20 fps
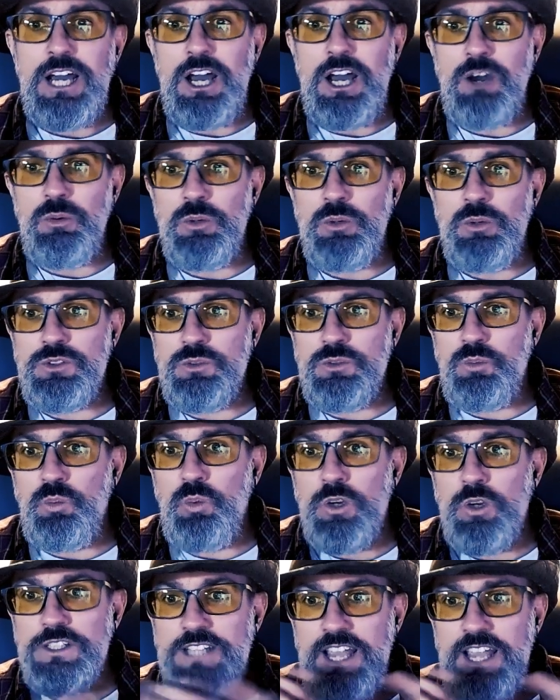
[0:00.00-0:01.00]
was
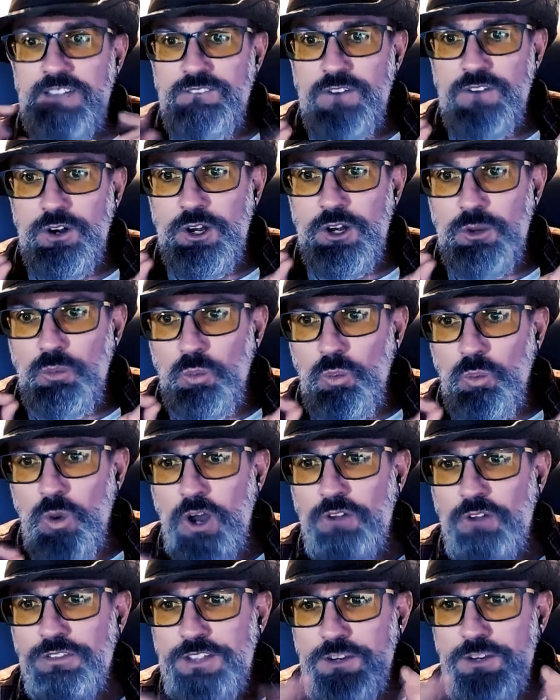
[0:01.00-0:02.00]
once a very
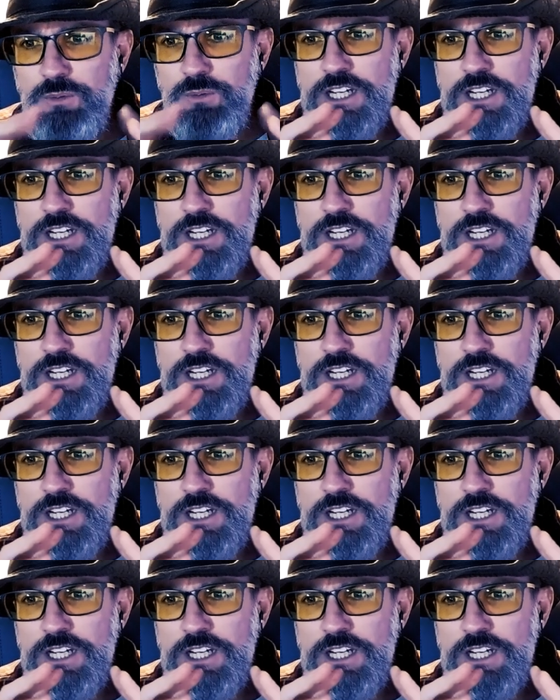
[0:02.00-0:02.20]
wealthy